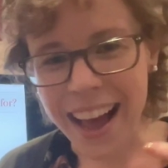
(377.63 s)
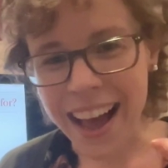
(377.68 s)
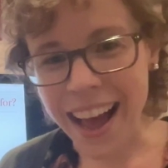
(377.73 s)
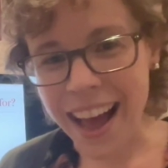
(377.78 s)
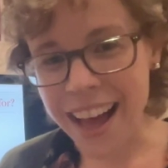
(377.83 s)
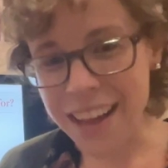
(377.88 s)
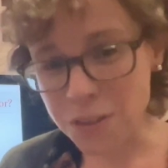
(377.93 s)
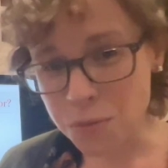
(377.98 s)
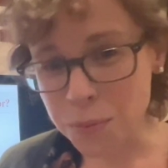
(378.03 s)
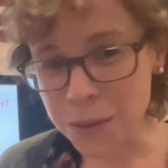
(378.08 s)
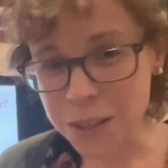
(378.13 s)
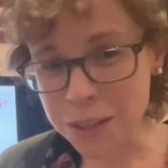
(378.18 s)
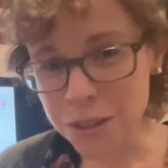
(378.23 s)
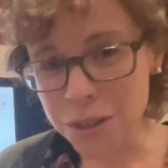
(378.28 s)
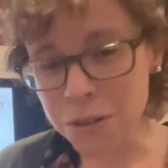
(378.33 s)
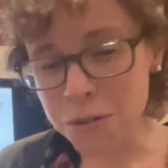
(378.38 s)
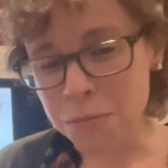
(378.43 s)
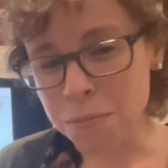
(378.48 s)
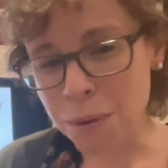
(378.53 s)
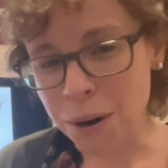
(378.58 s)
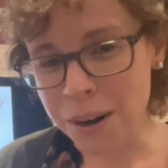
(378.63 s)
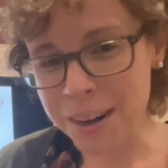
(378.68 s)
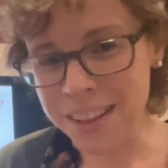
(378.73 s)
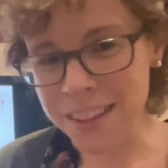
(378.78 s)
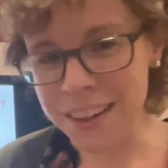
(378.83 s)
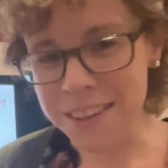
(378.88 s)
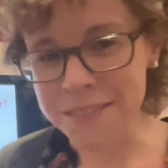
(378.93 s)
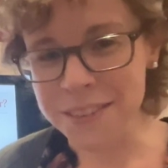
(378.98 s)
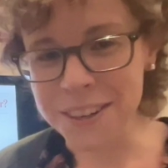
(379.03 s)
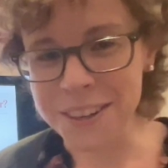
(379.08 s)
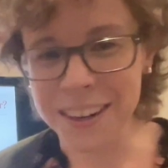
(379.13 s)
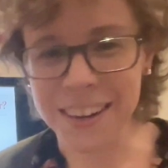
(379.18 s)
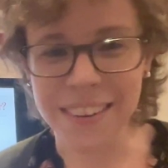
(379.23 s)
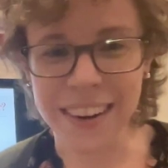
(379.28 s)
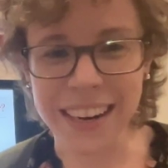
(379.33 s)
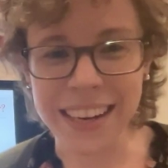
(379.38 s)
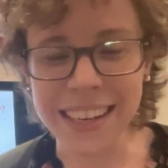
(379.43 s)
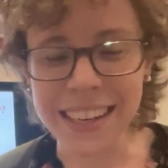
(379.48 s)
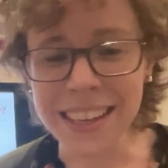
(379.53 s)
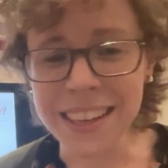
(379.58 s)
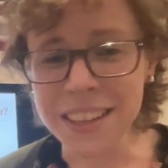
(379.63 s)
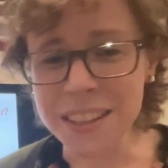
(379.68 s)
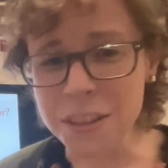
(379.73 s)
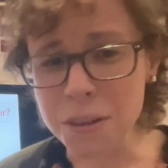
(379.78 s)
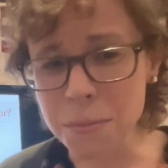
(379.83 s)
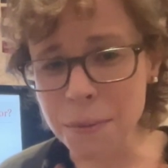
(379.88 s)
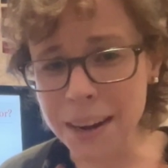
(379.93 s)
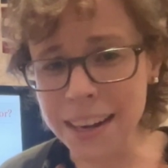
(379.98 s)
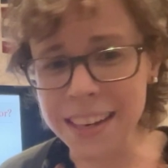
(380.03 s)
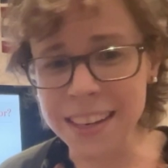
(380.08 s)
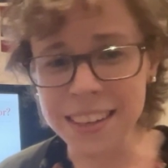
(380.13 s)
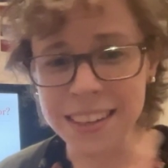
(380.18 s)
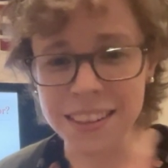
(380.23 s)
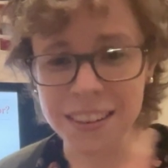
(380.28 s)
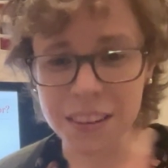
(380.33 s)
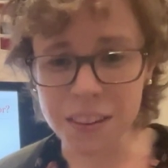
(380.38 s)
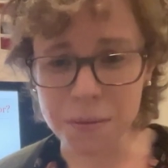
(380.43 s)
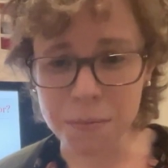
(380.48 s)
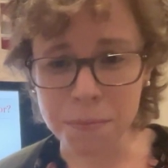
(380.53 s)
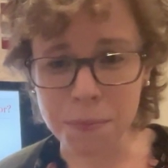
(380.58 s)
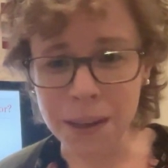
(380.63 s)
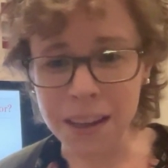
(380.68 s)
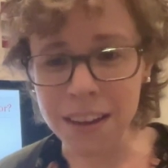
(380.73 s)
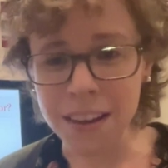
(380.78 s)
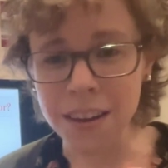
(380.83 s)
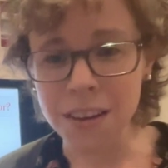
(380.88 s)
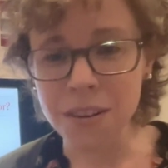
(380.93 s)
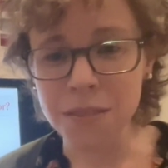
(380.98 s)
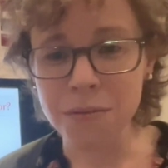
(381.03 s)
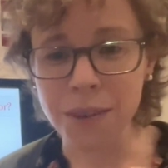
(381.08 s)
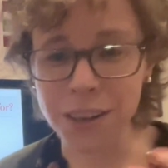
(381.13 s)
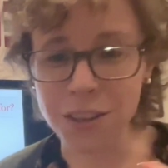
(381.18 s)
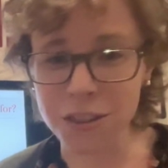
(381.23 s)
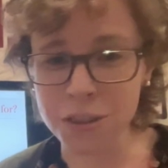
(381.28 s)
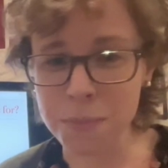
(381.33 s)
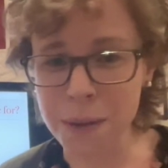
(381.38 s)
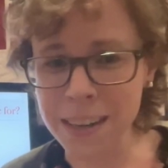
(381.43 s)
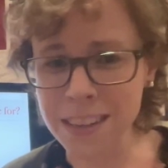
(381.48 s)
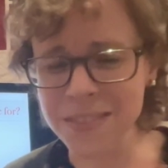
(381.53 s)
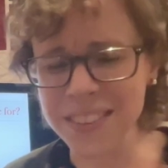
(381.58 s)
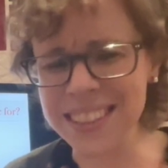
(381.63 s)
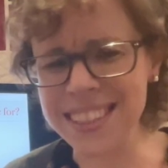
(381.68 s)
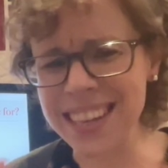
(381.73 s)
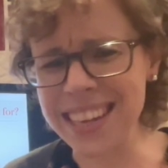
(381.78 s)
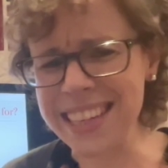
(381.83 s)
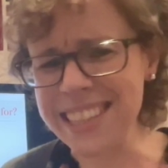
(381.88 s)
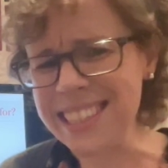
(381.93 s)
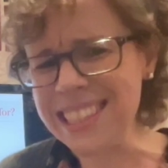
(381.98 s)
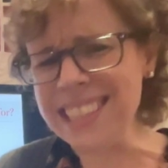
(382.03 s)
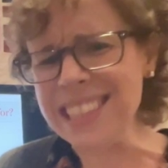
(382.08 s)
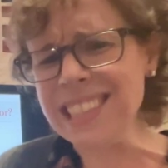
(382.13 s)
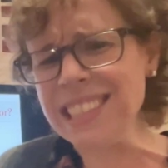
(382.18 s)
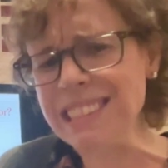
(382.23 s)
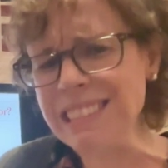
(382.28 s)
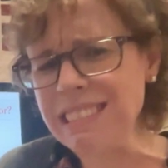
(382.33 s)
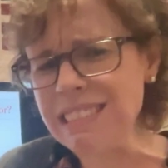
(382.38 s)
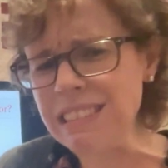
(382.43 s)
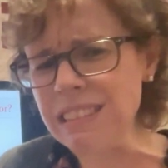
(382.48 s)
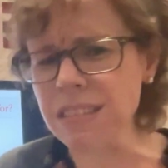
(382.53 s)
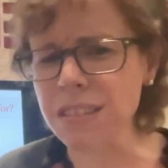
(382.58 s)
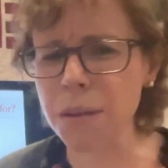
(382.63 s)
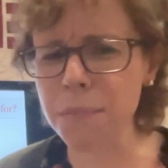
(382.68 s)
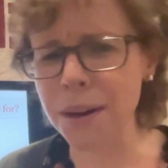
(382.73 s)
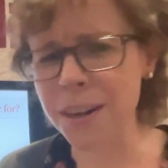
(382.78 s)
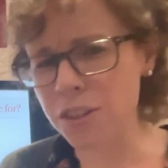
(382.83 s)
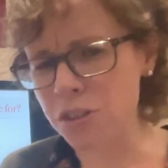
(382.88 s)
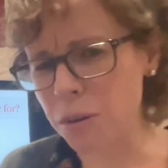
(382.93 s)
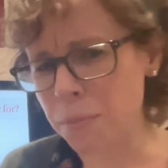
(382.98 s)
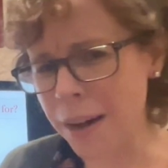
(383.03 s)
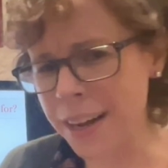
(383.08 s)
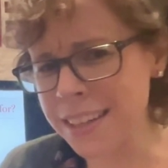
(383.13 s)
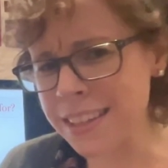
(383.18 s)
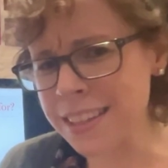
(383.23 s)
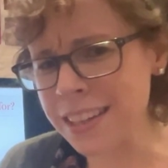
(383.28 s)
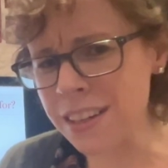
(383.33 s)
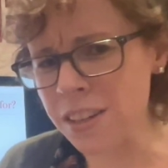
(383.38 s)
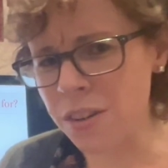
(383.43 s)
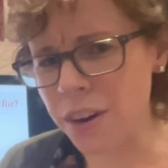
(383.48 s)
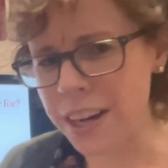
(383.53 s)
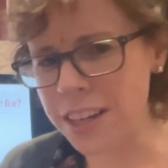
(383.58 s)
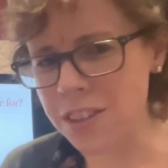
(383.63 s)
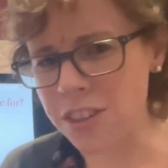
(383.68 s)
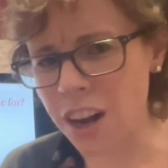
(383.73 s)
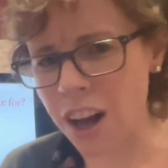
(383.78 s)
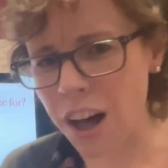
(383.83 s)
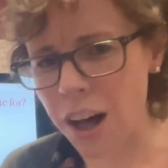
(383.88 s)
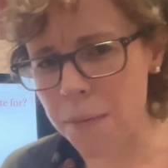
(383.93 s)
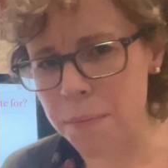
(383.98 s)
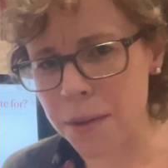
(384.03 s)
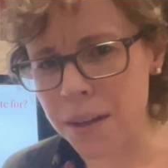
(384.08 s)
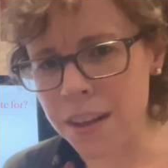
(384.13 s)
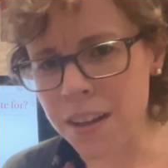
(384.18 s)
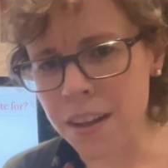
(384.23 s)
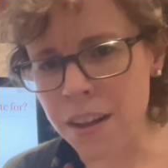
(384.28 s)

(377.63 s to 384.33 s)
as we do party line voting, right? You might be retrospectively saying, I'm not sure Biden did a great job.